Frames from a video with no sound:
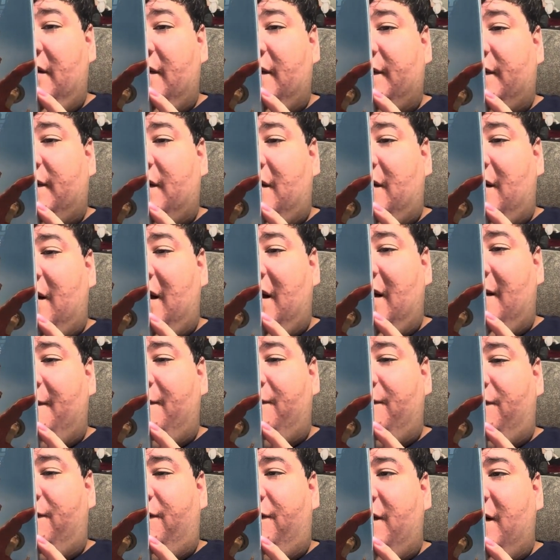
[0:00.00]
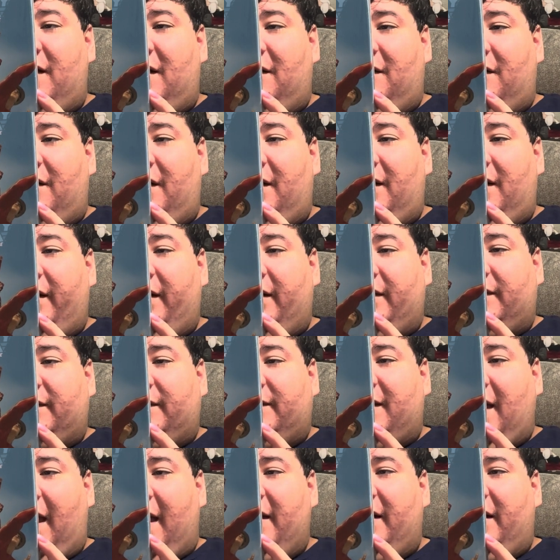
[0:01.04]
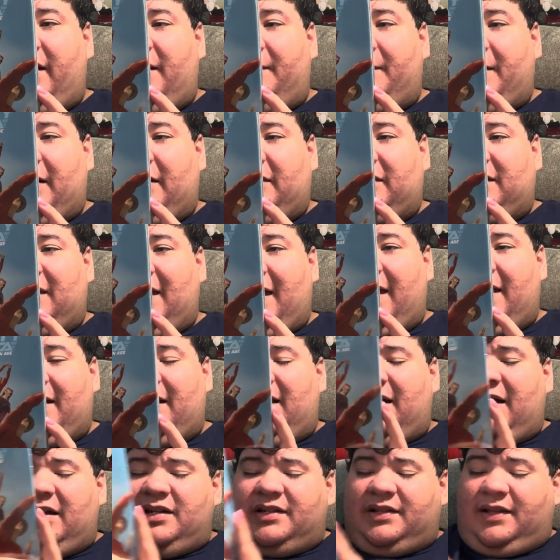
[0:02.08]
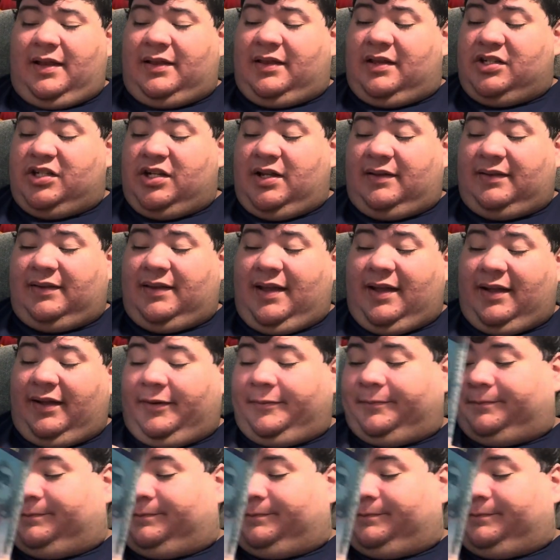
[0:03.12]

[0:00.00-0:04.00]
So I am very excited about that. And I just like the GSA.